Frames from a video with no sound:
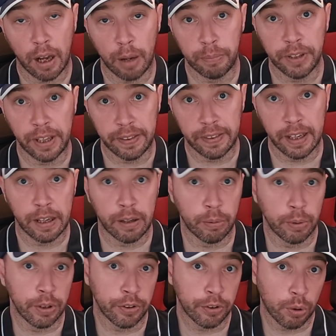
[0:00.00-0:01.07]
update
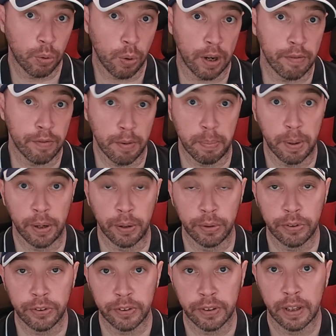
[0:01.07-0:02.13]
there is quite
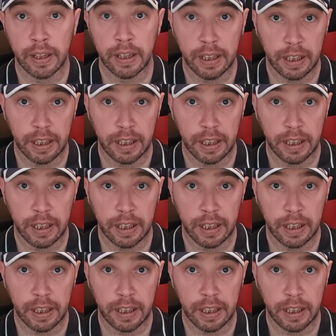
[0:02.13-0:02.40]
verbose,